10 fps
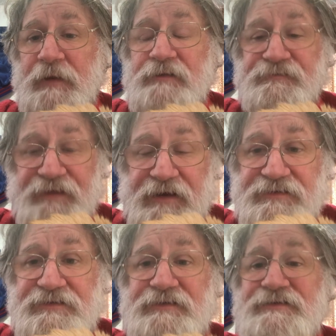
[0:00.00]
The
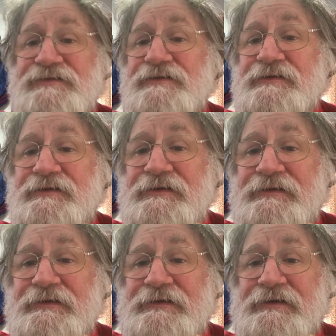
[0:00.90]
fact is,
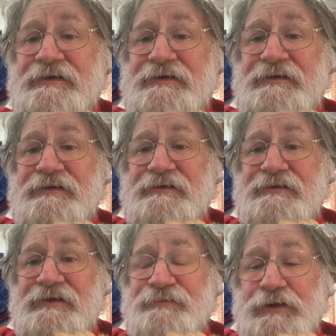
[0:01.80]

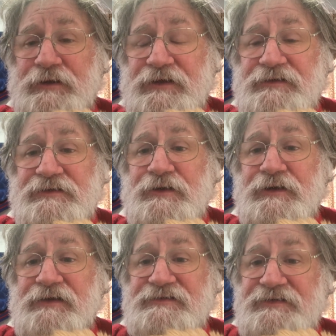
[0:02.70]
if we are going to go
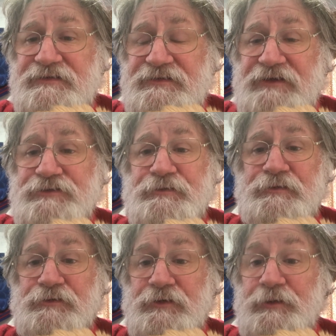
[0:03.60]
against international law,